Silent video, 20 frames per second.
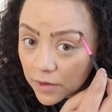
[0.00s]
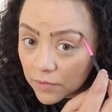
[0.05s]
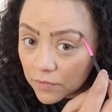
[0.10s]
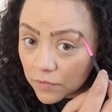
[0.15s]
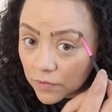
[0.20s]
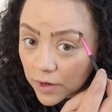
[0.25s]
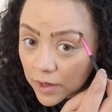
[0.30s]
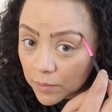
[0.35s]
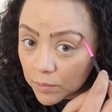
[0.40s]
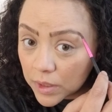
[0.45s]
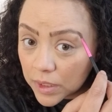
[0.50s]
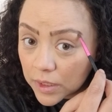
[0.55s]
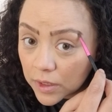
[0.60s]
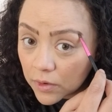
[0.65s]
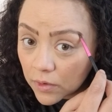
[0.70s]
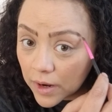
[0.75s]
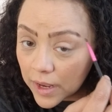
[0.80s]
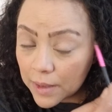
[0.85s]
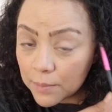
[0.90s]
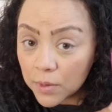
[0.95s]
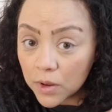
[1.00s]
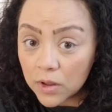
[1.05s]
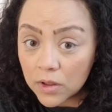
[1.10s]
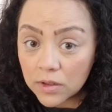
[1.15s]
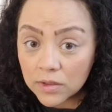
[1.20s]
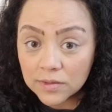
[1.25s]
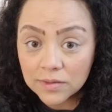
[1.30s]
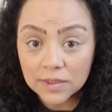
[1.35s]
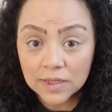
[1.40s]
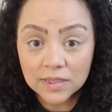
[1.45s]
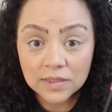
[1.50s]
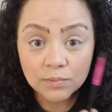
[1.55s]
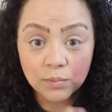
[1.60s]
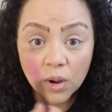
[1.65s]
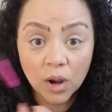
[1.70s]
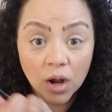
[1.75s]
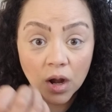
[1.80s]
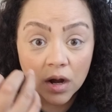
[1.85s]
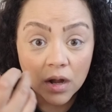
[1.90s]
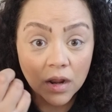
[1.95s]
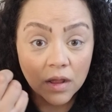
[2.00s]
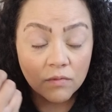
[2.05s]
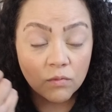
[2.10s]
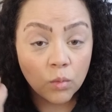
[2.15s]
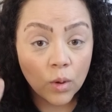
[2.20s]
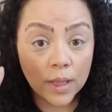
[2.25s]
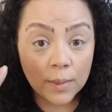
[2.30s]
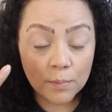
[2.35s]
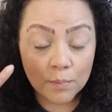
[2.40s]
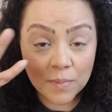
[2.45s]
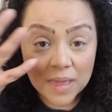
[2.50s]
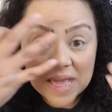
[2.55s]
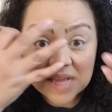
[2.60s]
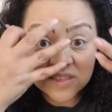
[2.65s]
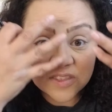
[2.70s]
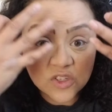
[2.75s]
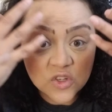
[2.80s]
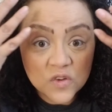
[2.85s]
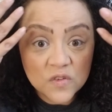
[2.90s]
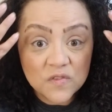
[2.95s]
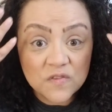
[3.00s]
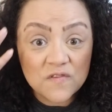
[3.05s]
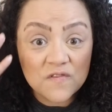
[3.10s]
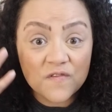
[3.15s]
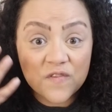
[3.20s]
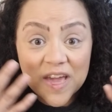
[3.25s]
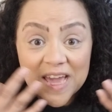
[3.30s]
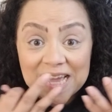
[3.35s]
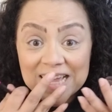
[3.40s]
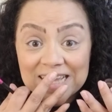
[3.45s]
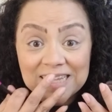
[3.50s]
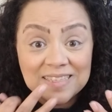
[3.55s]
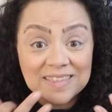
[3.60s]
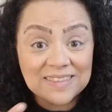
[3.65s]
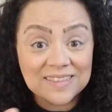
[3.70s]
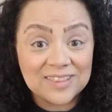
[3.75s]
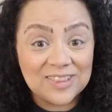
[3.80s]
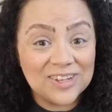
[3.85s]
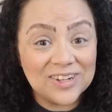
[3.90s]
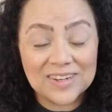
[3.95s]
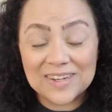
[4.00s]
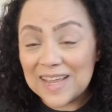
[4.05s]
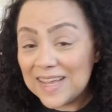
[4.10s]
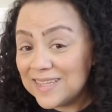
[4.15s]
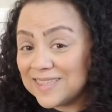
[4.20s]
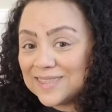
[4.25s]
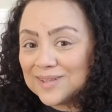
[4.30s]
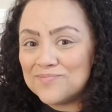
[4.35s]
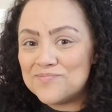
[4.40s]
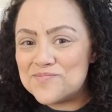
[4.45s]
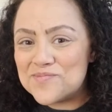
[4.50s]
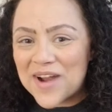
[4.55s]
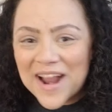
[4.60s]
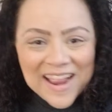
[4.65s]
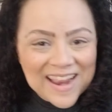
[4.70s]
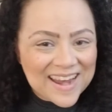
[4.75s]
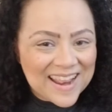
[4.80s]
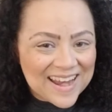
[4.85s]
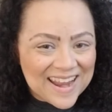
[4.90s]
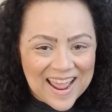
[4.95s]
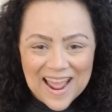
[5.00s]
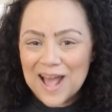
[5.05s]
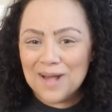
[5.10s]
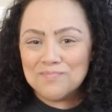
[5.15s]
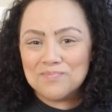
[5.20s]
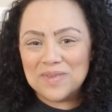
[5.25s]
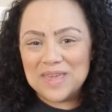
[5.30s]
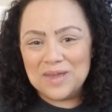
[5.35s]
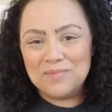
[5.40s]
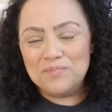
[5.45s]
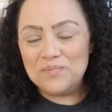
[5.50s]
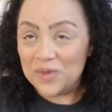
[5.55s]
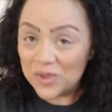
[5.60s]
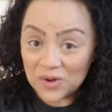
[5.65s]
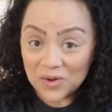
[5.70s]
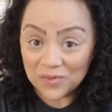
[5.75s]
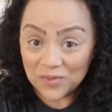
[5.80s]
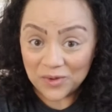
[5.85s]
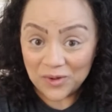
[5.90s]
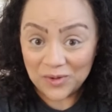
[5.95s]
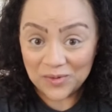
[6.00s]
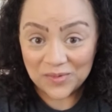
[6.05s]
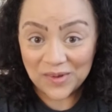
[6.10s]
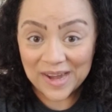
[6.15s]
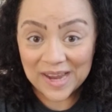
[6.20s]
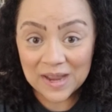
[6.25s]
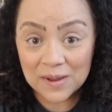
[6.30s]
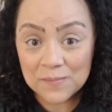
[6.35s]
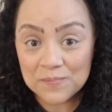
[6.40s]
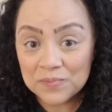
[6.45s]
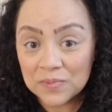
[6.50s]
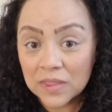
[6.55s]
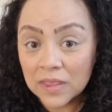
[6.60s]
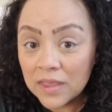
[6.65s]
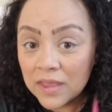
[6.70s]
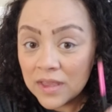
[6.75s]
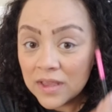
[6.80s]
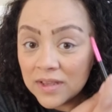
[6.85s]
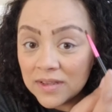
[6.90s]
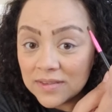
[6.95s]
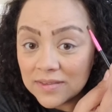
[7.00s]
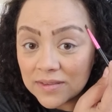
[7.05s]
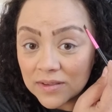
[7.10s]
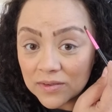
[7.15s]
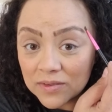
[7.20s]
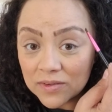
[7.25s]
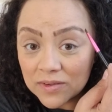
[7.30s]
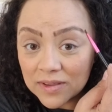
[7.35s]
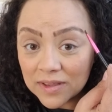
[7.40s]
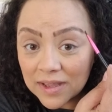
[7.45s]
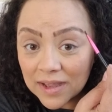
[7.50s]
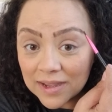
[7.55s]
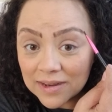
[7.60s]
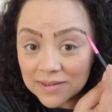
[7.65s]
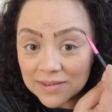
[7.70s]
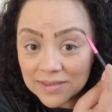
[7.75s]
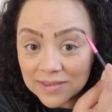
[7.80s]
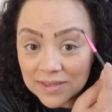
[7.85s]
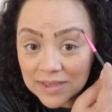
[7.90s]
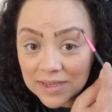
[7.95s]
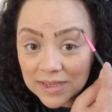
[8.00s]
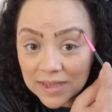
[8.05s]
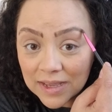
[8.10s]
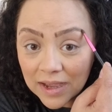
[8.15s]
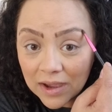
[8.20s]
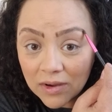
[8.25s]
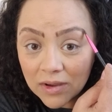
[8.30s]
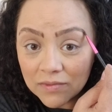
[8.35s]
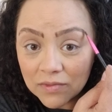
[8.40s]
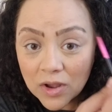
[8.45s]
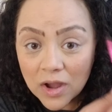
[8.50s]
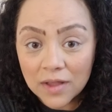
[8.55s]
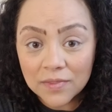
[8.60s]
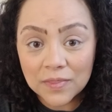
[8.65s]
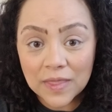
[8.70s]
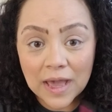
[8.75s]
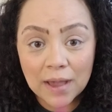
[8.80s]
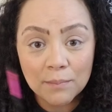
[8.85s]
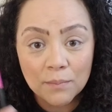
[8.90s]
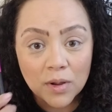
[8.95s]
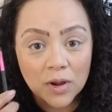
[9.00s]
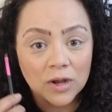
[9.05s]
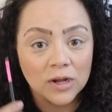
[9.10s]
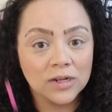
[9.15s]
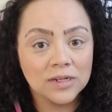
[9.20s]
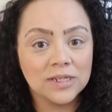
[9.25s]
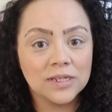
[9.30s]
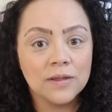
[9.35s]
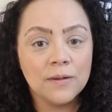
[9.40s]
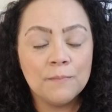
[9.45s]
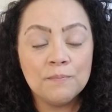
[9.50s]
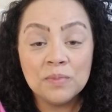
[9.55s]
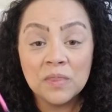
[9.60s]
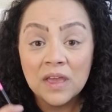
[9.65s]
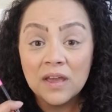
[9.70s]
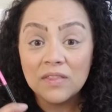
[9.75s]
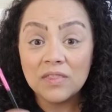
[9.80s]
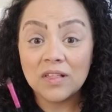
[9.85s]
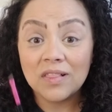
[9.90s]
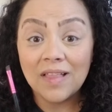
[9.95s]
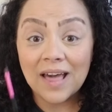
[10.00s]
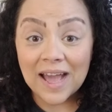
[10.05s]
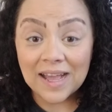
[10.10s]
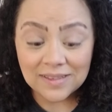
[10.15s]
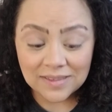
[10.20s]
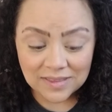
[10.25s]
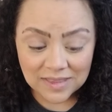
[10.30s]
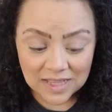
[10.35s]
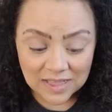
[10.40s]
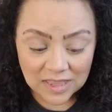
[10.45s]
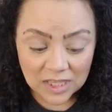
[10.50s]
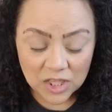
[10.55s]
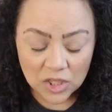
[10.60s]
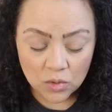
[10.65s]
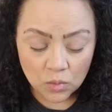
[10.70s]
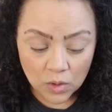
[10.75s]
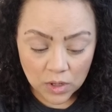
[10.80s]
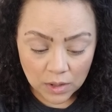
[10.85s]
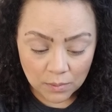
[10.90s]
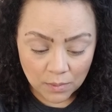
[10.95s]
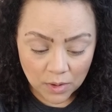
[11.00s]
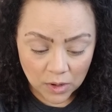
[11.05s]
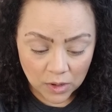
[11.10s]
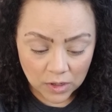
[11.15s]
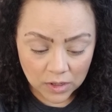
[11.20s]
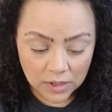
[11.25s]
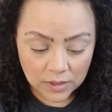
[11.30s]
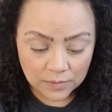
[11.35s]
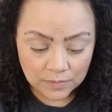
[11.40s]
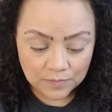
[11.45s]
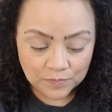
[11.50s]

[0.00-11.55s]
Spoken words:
Framing your eyeballs is part of what makes your face look nice and bright and happy and beautiful, right? So you can kind of see how I've got that marked. The last thing that you want to mark